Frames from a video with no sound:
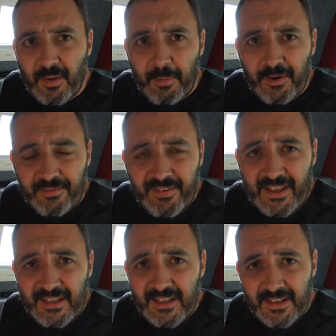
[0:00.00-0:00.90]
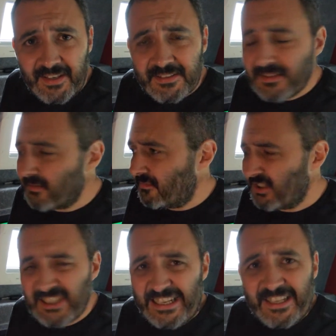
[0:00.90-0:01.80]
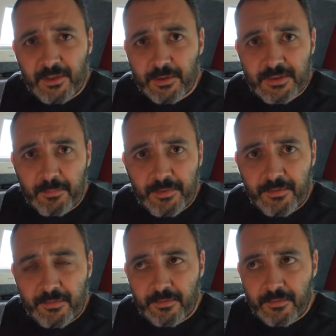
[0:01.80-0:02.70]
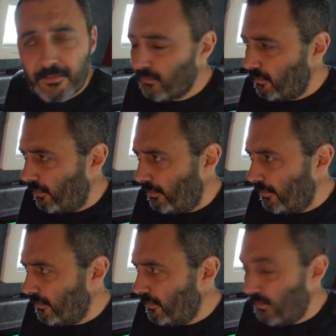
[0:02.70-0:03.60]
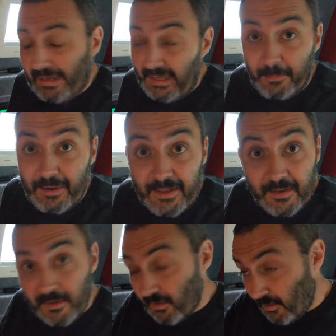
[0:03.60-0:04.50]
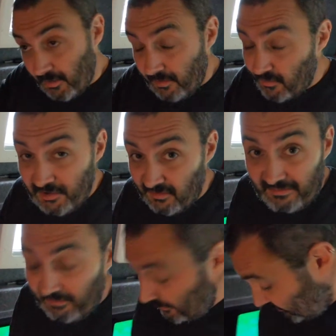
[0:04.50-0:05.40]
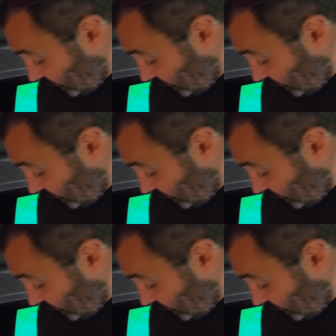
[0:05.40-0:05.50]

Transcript: about fat ladies singing or something. Or anyway, just I was